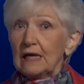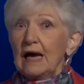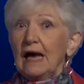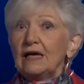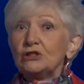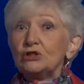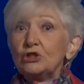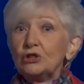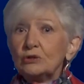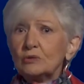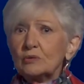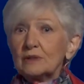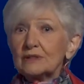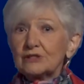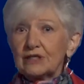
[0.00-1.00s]
And you
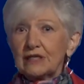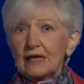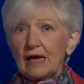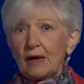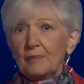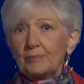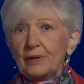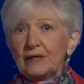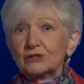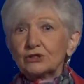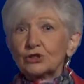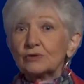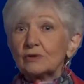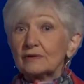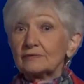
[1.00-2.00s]
will see a
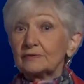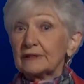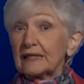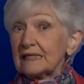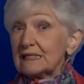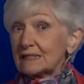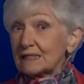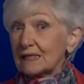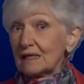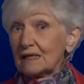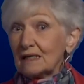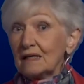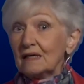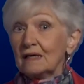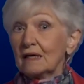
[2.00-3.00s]
picture of
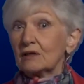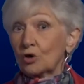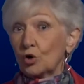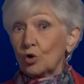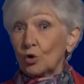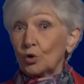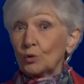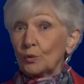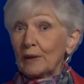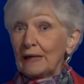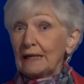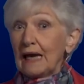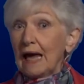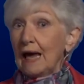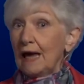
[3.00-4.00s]
Lisa
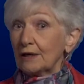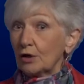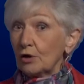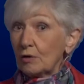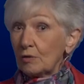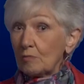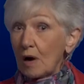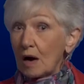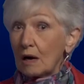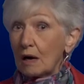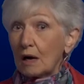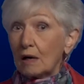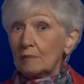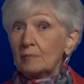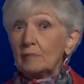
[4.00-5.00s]
Corwin and her
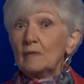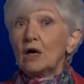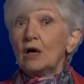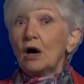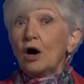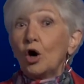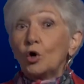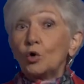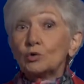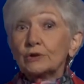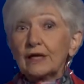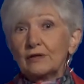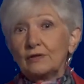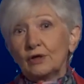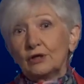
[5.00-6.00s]
mom
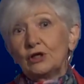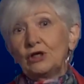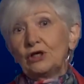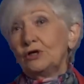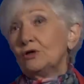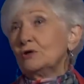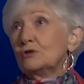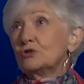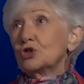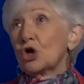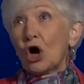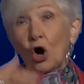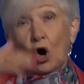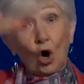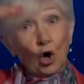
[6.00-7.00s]
holding the huge
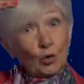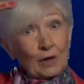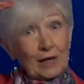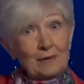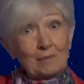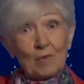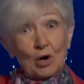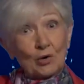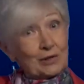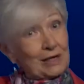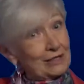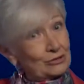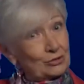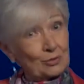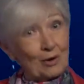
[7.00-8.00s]

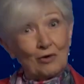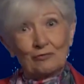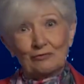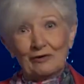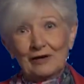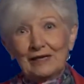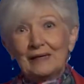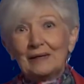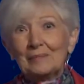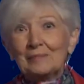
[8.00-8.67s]
OTMOTY trophy.